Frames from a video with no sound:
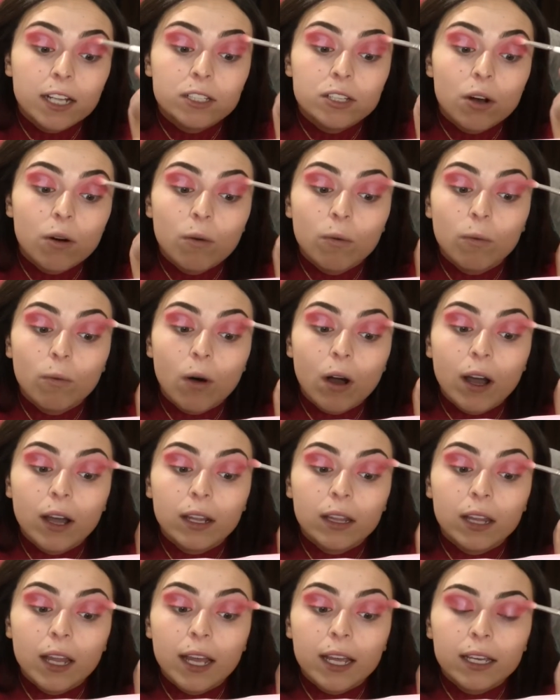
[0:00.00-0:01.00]
don't
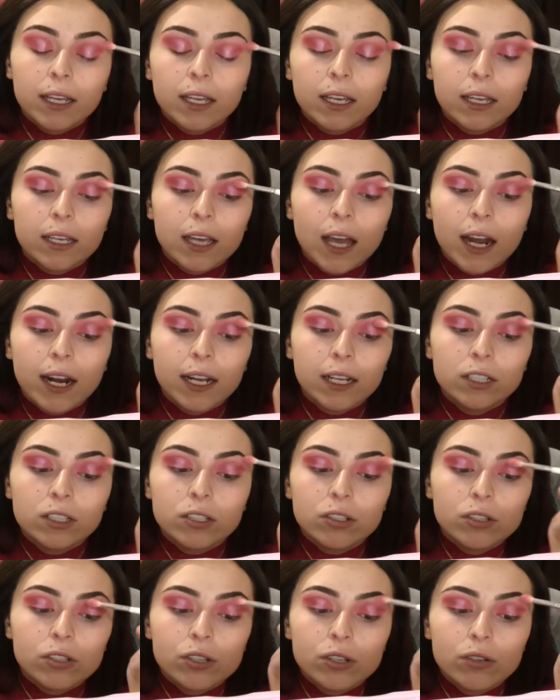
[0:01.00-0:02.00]
want like it getting
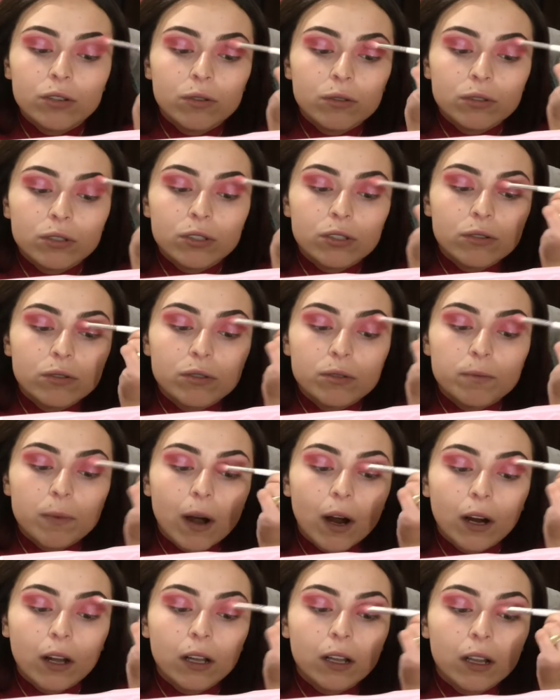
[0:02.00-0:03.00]
too
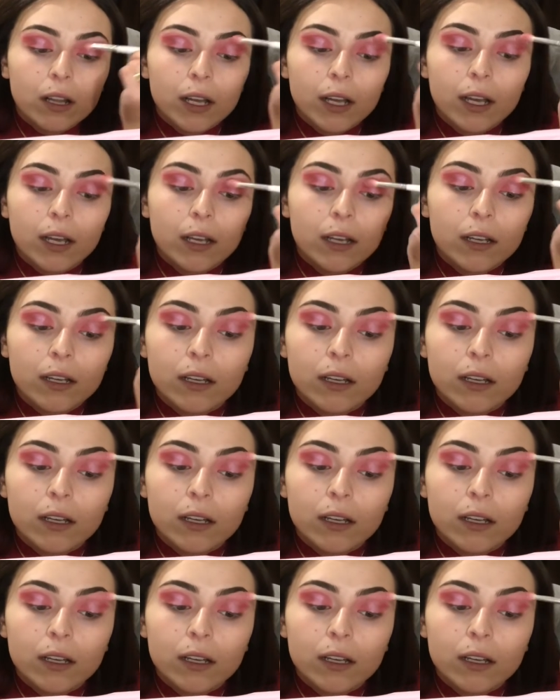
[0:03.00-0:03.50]
sparkly.